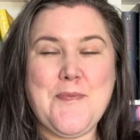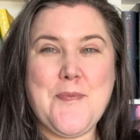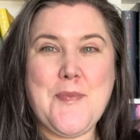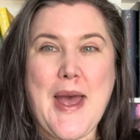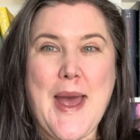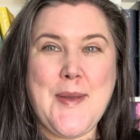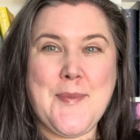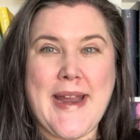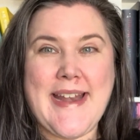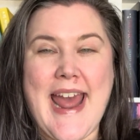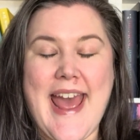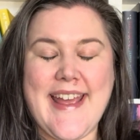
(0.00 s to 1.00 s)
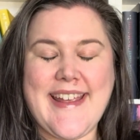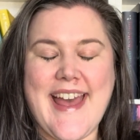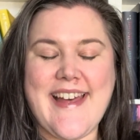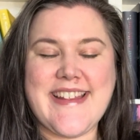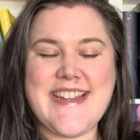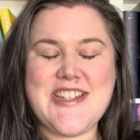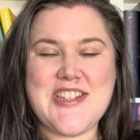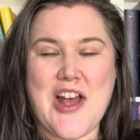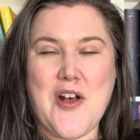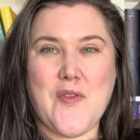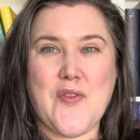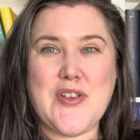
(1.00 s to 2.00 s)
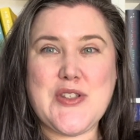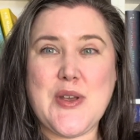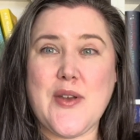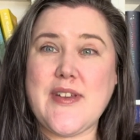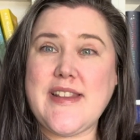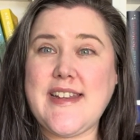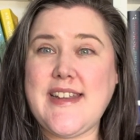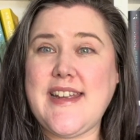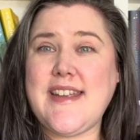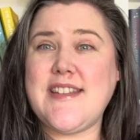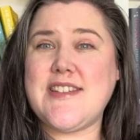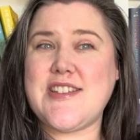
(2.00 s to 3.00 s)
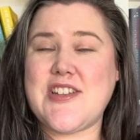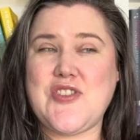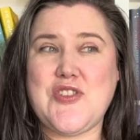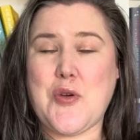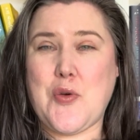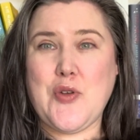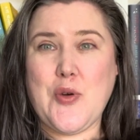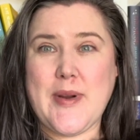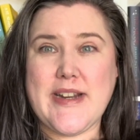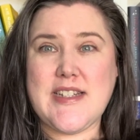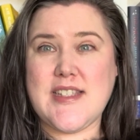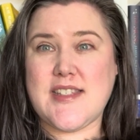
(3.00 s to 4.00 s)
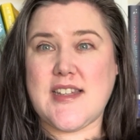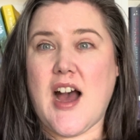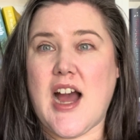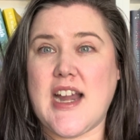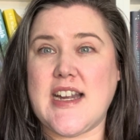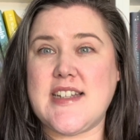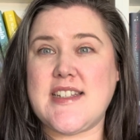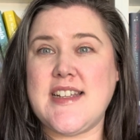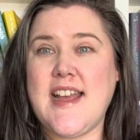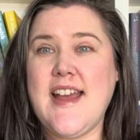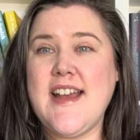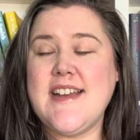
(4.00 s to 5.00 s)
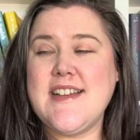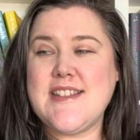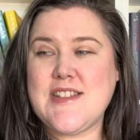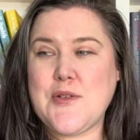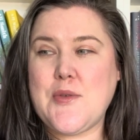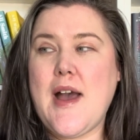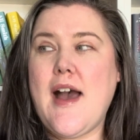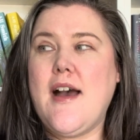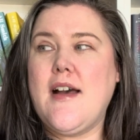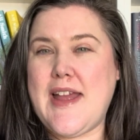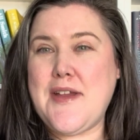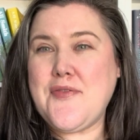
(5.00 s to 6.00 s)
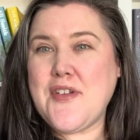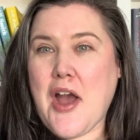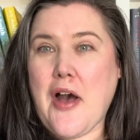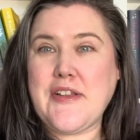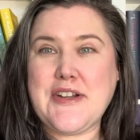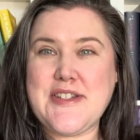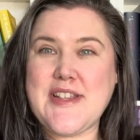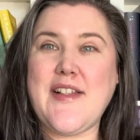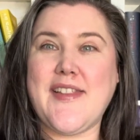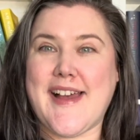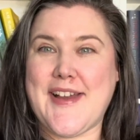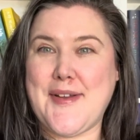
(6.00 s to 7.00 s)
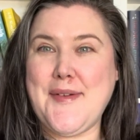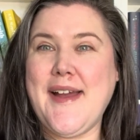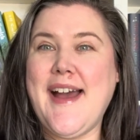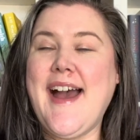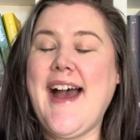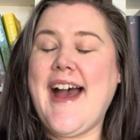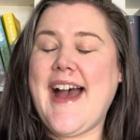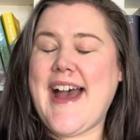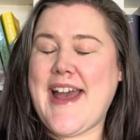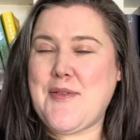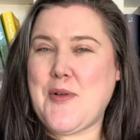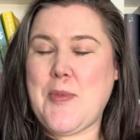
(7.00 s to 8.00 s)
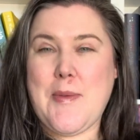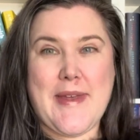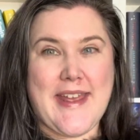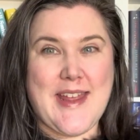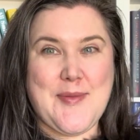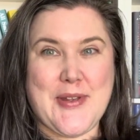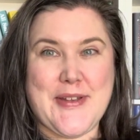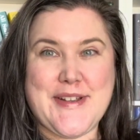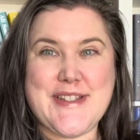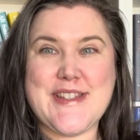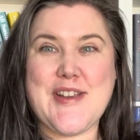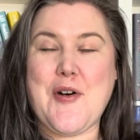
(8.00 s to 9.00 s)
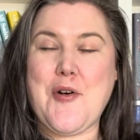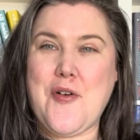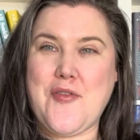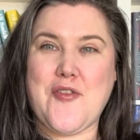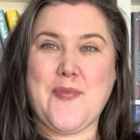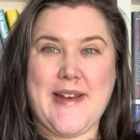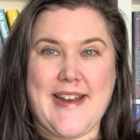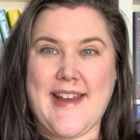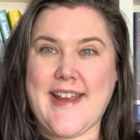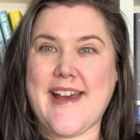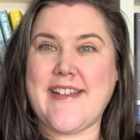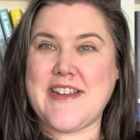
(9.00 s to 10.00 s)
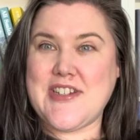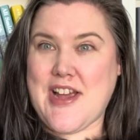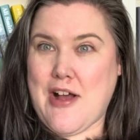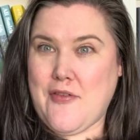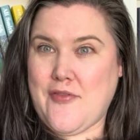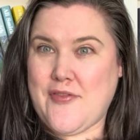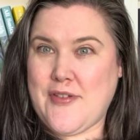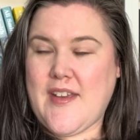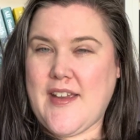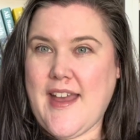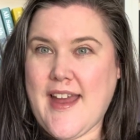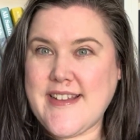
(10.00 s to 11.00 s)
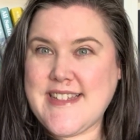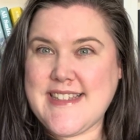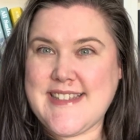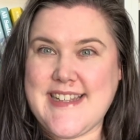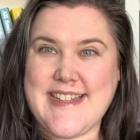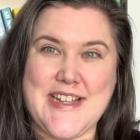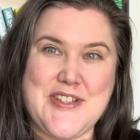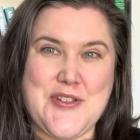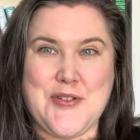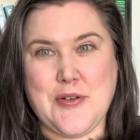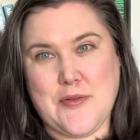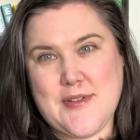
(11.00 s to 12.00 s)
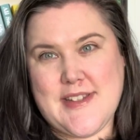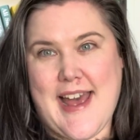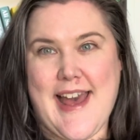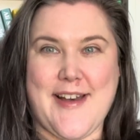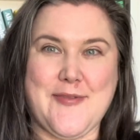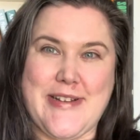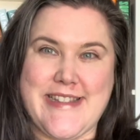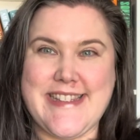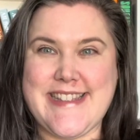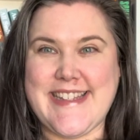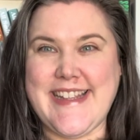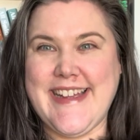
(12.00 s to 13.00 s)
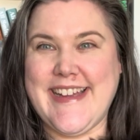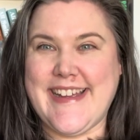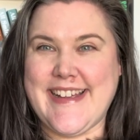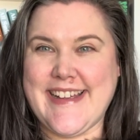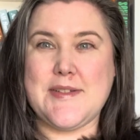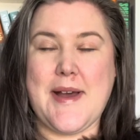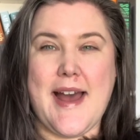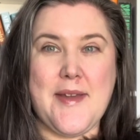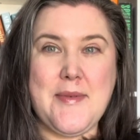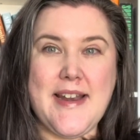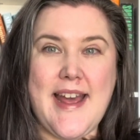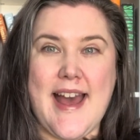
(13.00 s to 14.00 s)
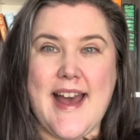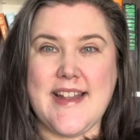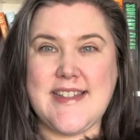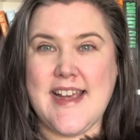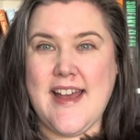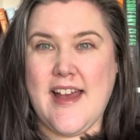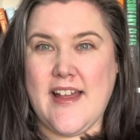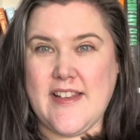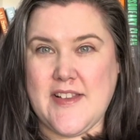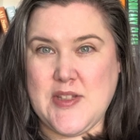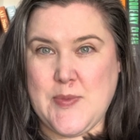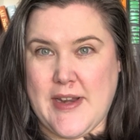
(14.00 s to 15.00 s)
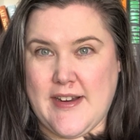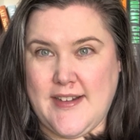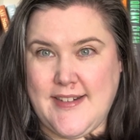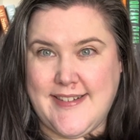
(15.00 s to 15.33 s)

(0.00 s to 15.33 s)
by my NetGalley shelf, so I really just don't know where to start. So if the colours allow, I will be picking books off of my NetGalley shelf and kind of succeeding in two goals at once. So I'm going to add a little spinner